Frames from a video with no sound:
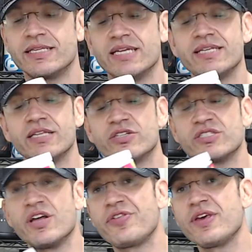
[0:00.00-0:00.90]
they said there's
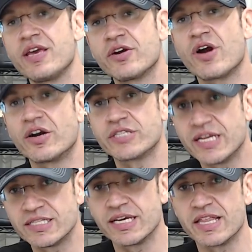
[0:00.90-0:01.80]
nothing here hard
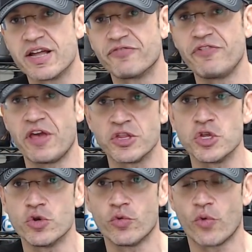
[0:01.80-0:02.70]
hitting enough in
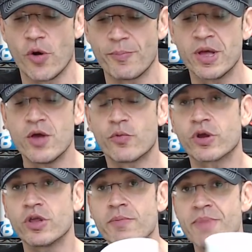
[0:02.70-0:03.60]
Europe. We're
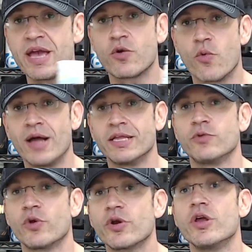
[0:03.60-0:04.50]
gonna make one and
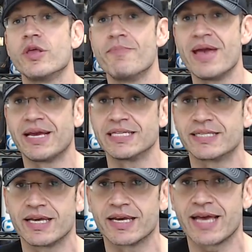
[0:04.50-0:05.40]
we're gonna make it
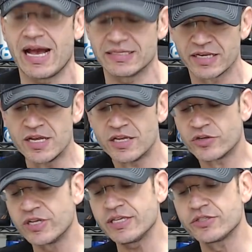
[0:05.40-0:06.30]
kick ass. So
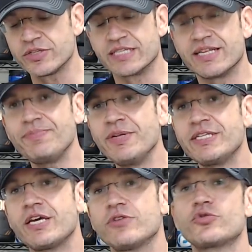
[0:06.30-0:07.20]
listen to this. Let me
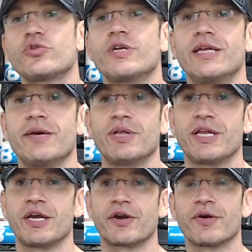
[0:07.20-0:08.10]
take you through the label
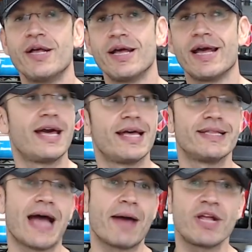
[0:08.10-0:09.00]
here.
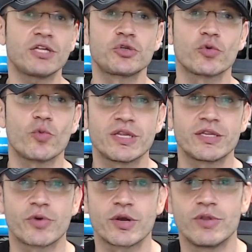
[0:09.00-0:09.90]
And I'm not sure what the
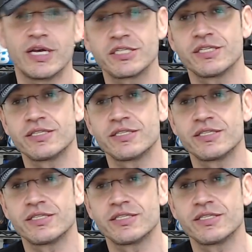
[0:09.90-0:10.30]
regulation is